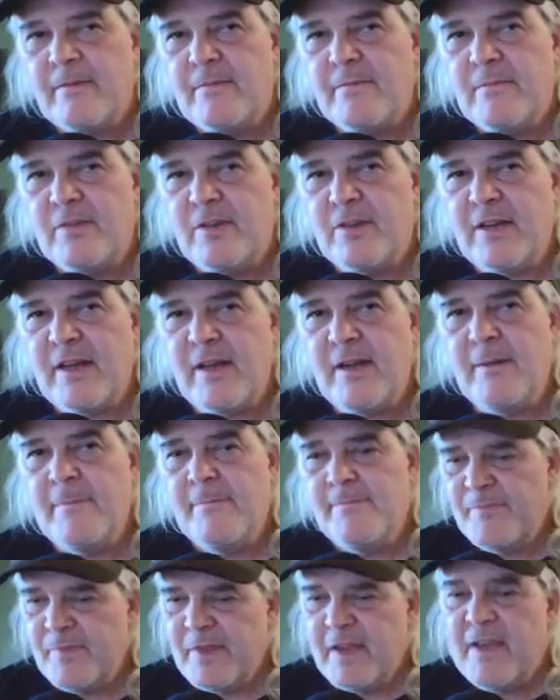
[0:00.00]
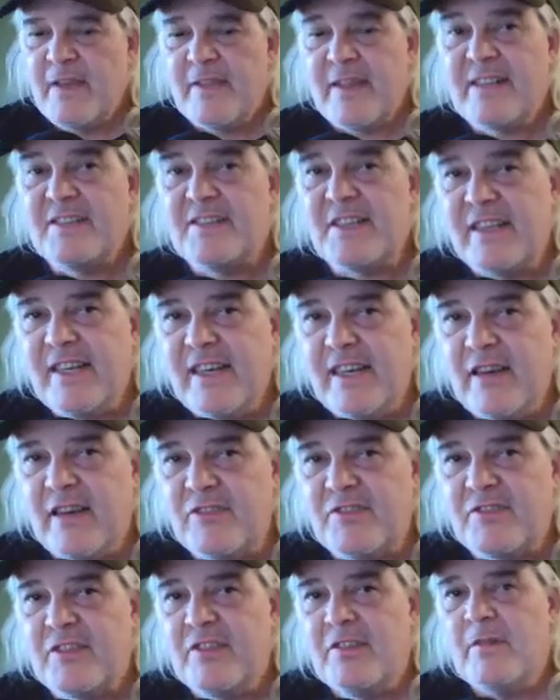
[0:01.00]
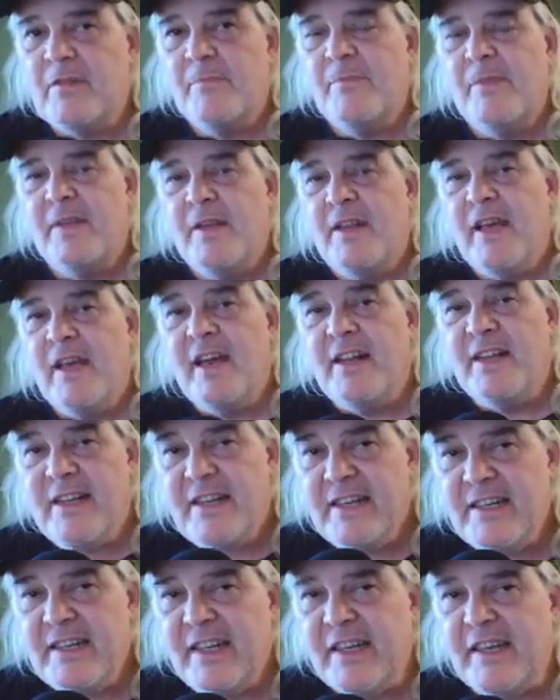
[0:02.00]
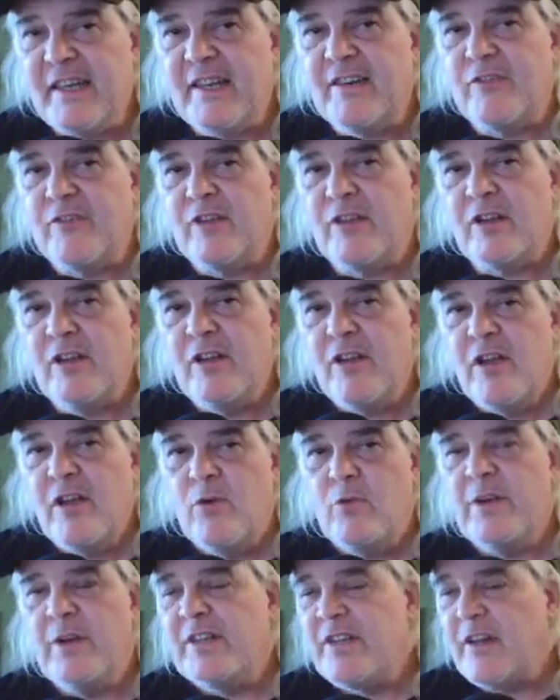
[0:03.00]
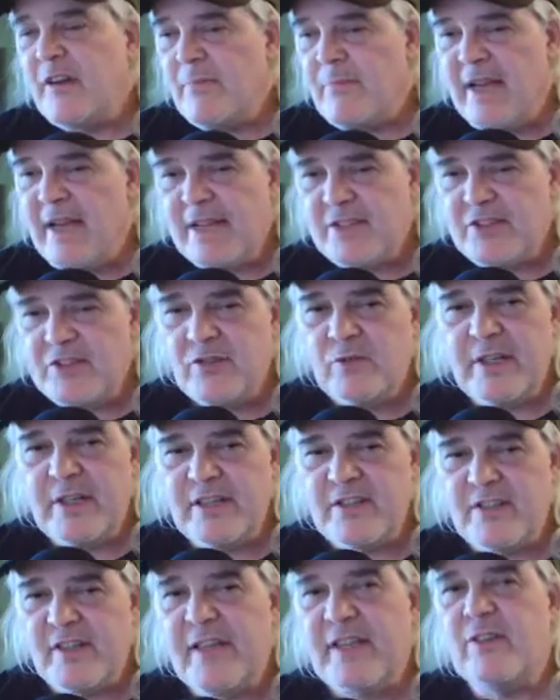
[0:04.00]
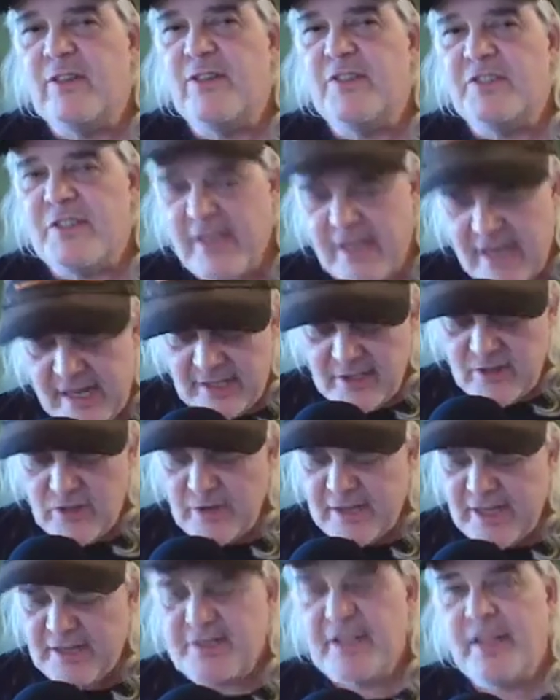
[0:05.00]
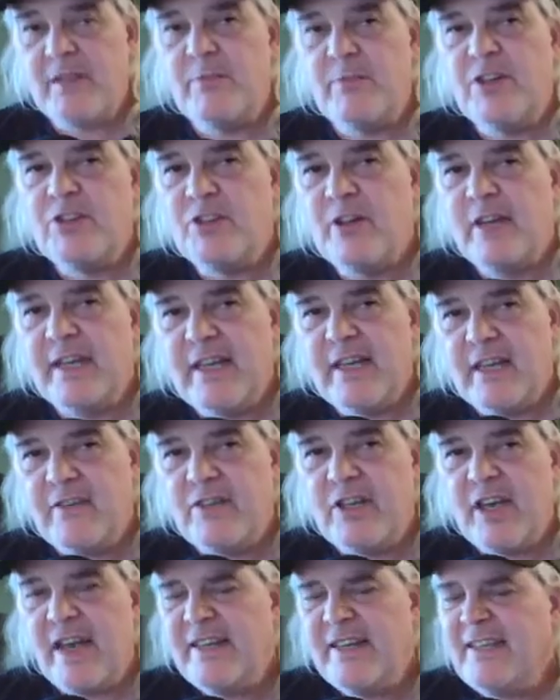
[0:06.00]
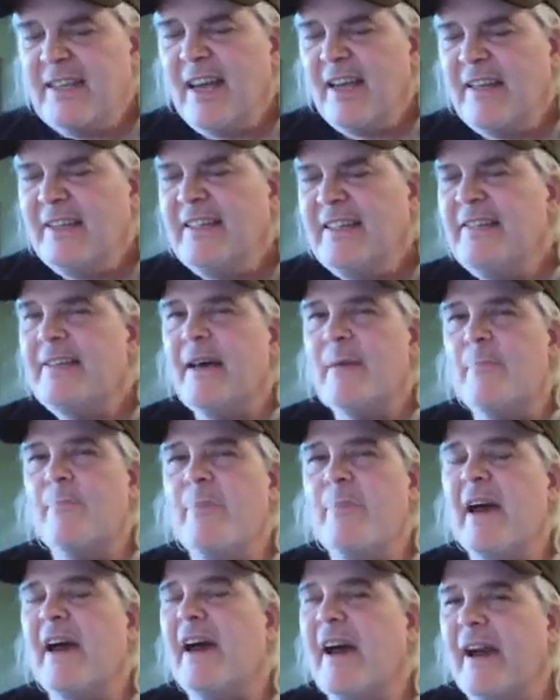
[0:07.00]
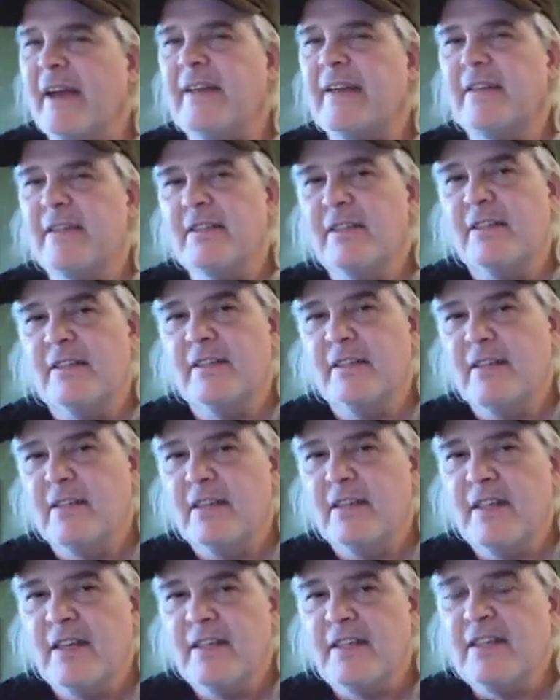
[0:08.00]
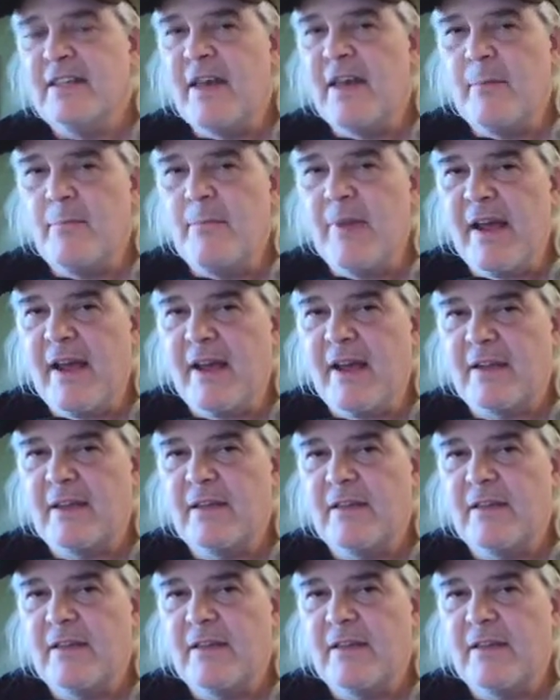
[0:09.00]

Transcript: Okay? That's a gift. An Indian giver would come back 2 weeks later and say, hey, you know that tape measure I gave you? I need that back. I need that back.